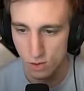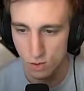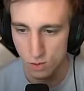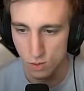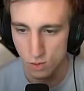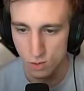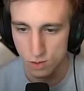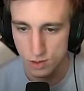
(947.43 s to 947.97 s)

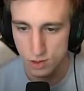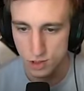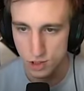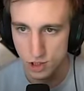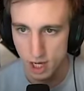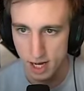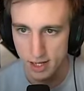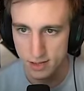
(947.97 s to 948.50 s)
Ooh.
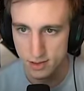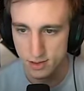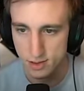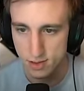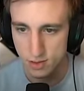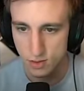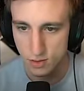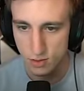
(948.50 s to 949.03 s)

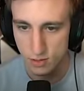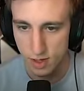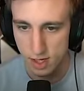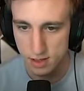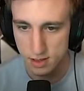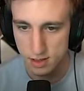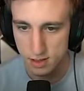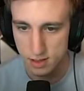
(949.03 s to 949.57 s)
Shots
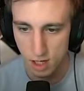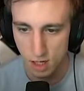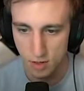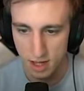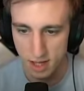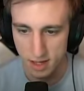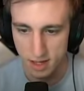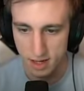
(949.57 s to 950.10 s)
northwest. Oh
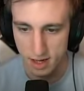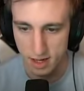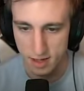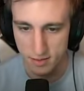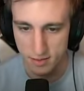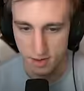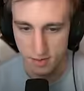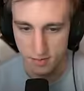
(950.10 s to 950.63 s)
yeah,
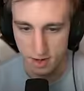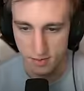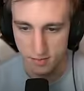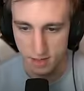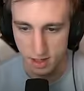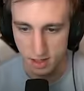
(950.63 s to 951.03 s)
they're fighting.